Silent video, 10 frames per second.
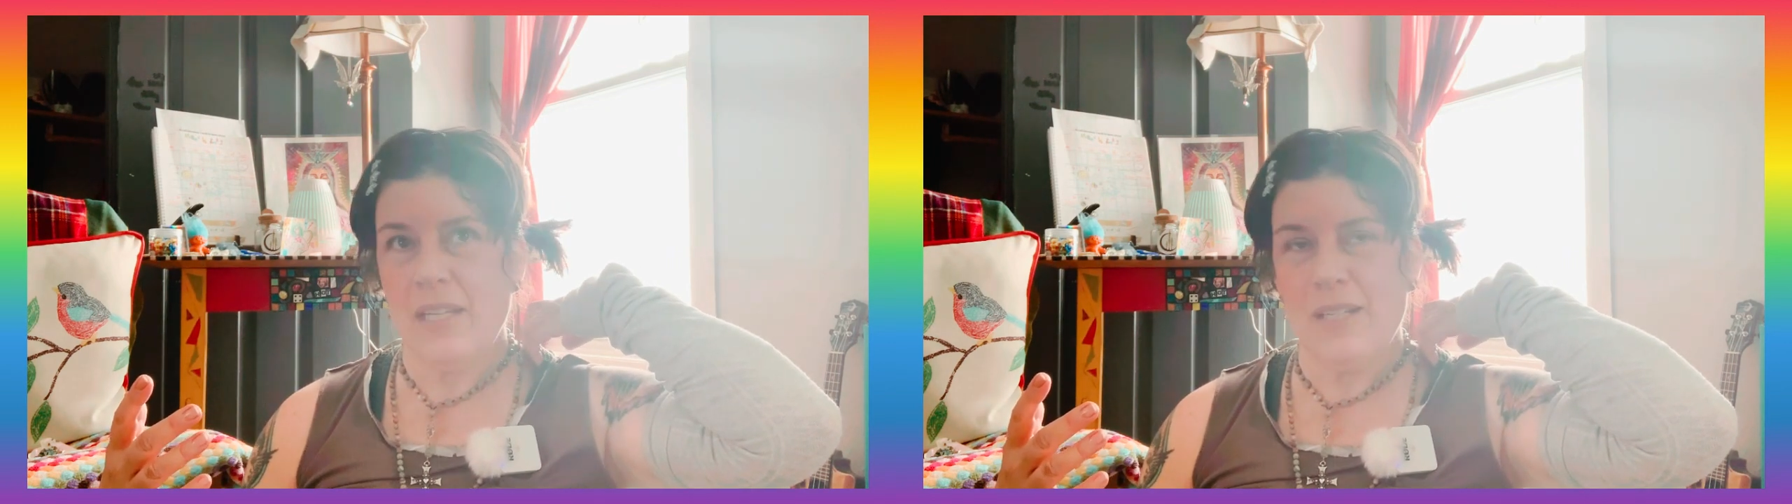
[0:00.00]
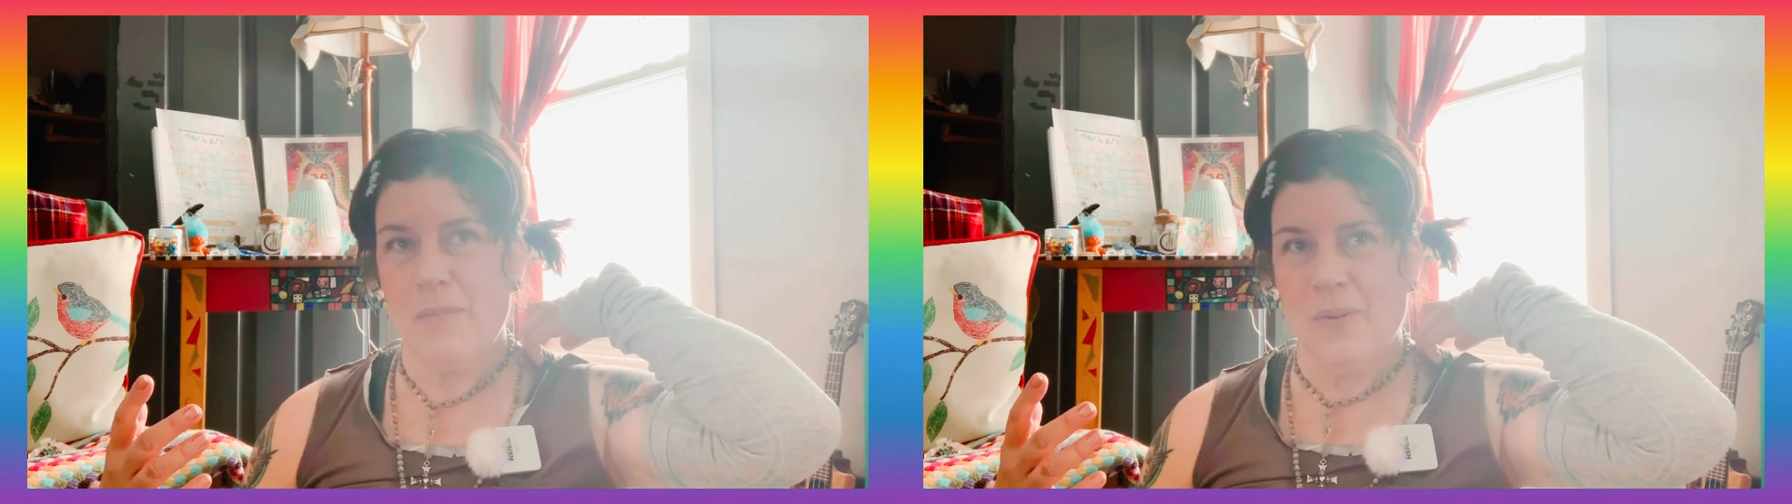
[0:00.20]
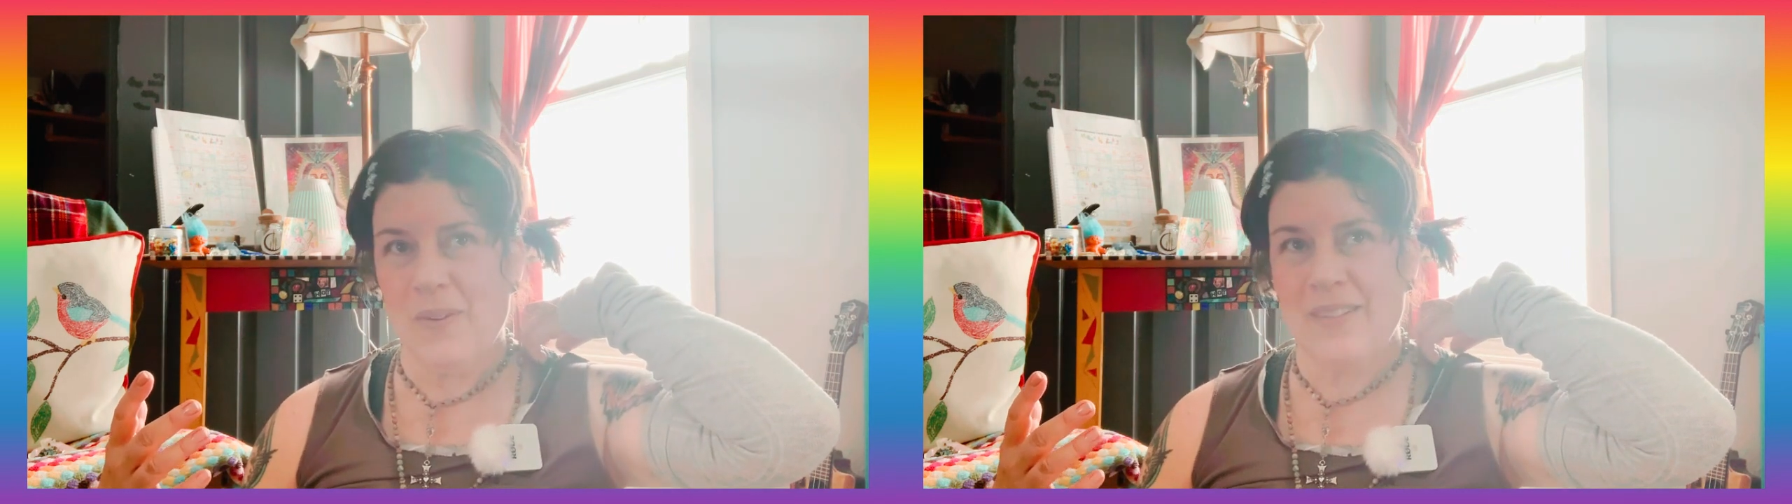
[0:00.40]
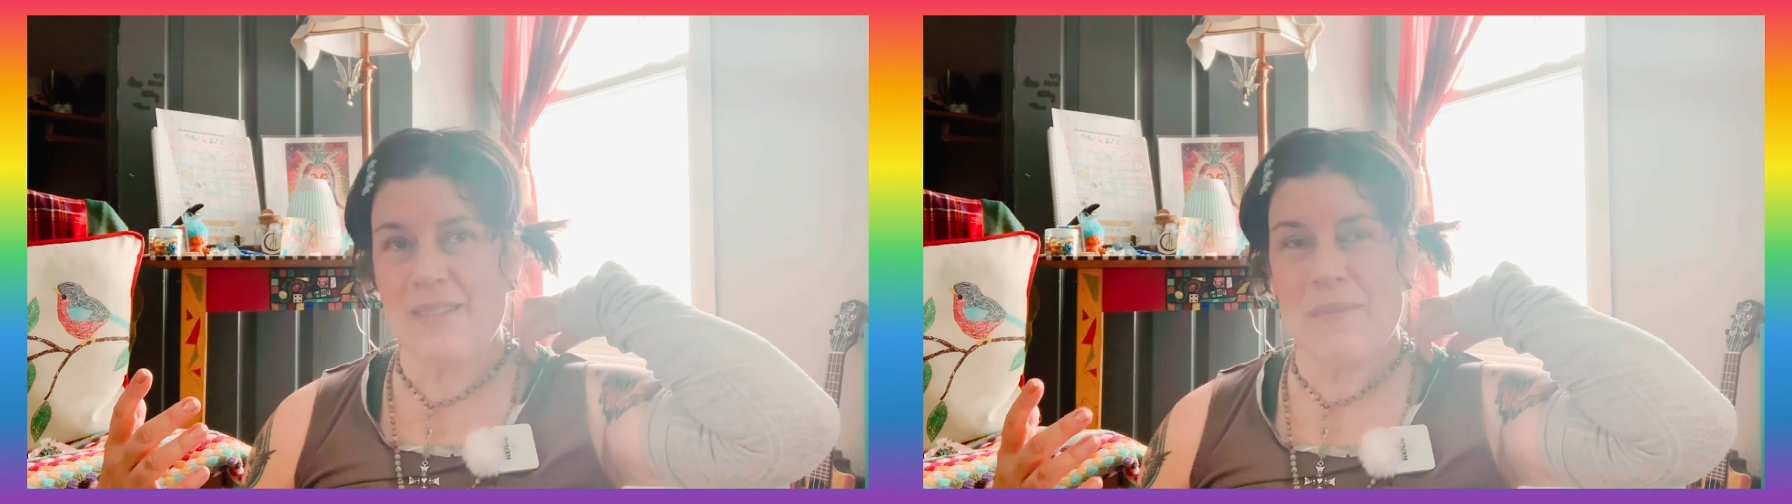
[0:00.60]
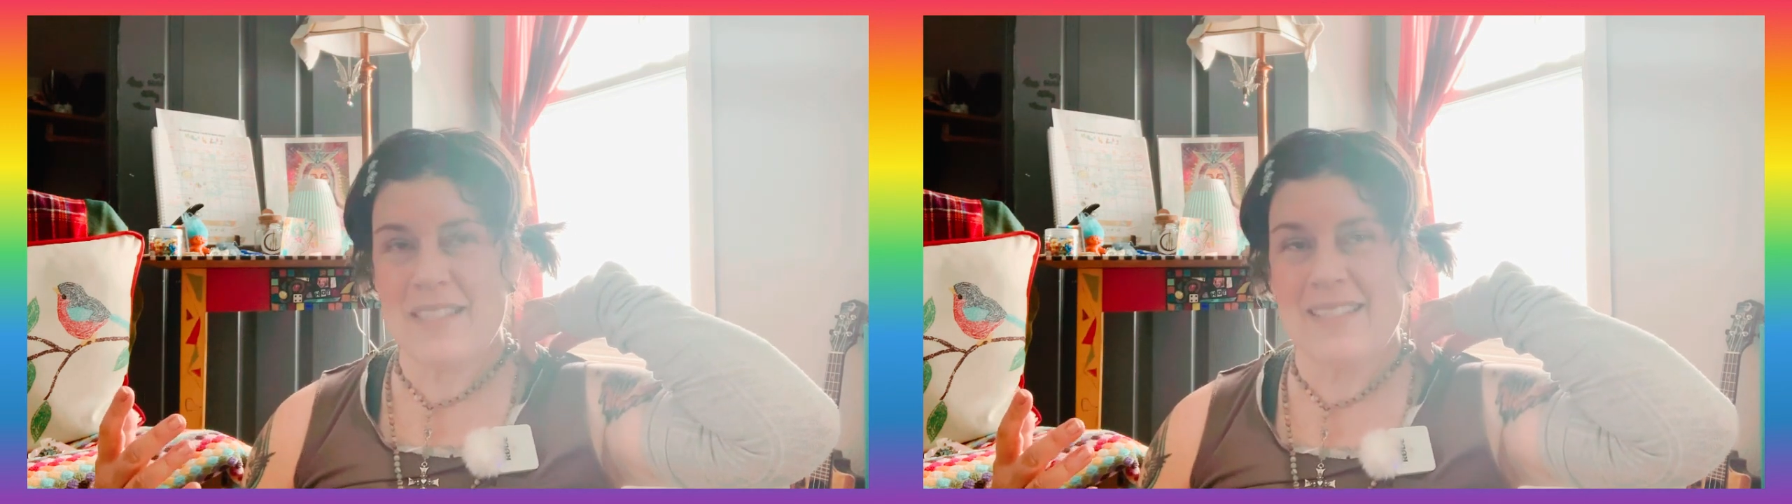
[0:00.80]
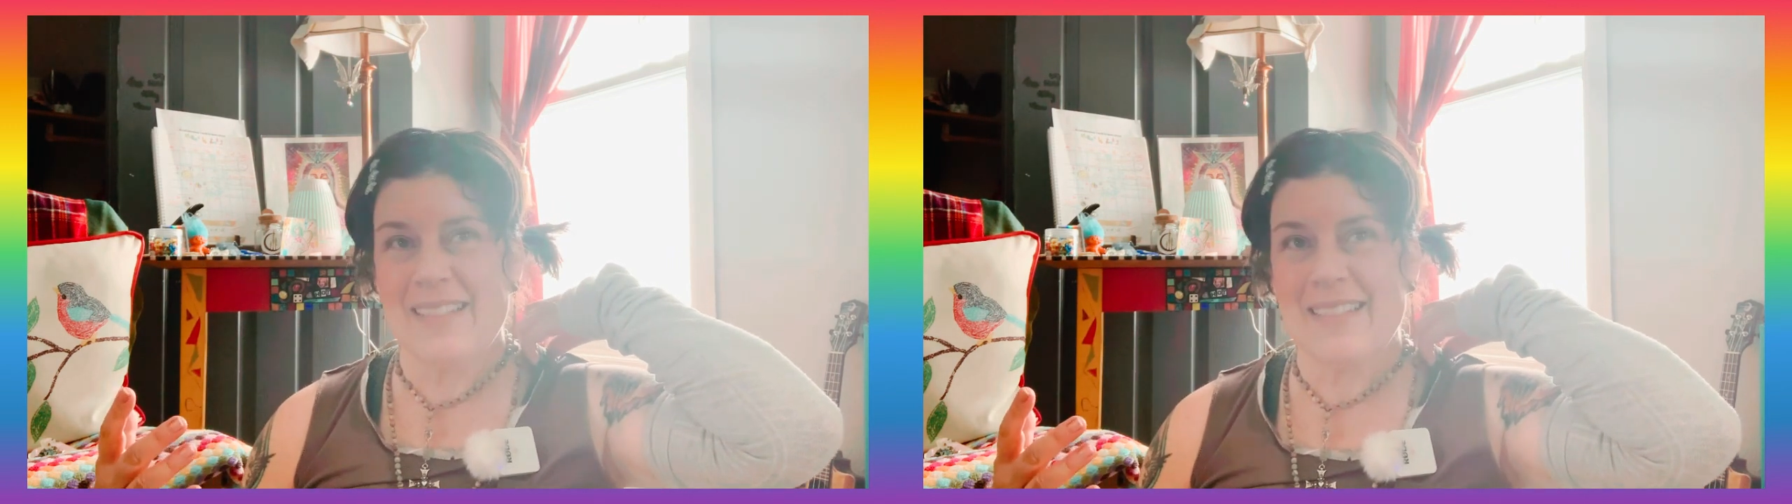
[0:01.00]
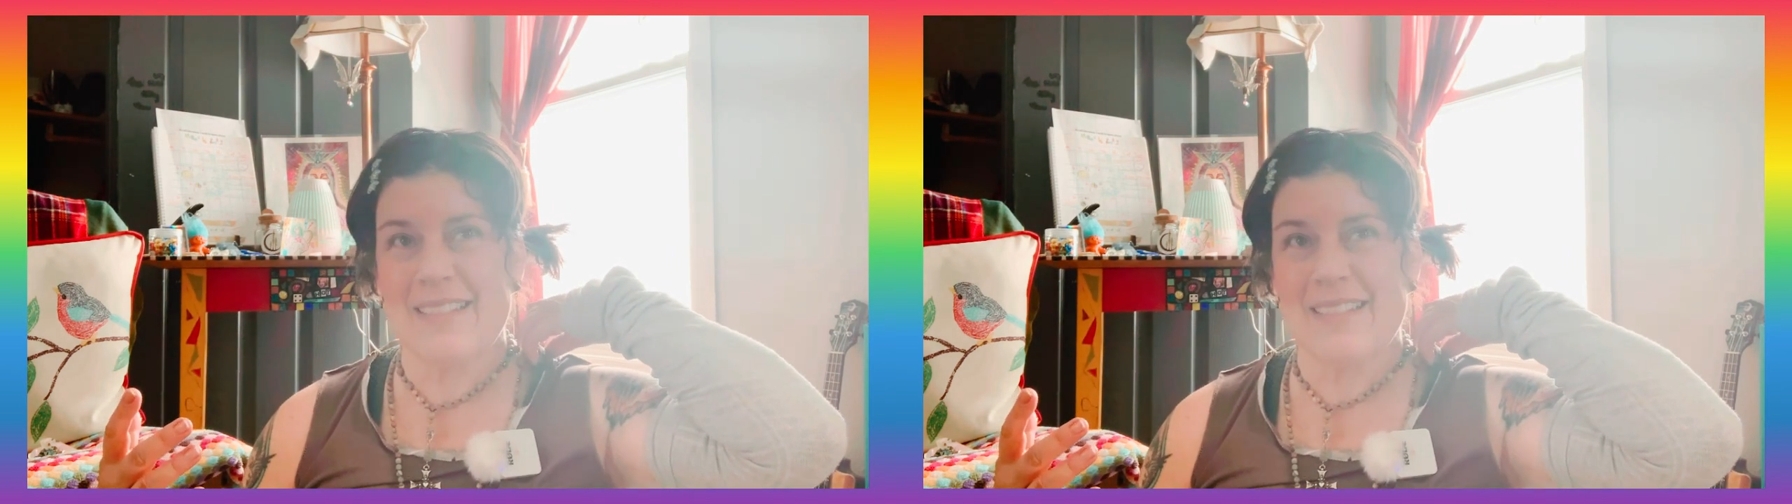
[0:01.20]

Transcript: anymore. It's a business.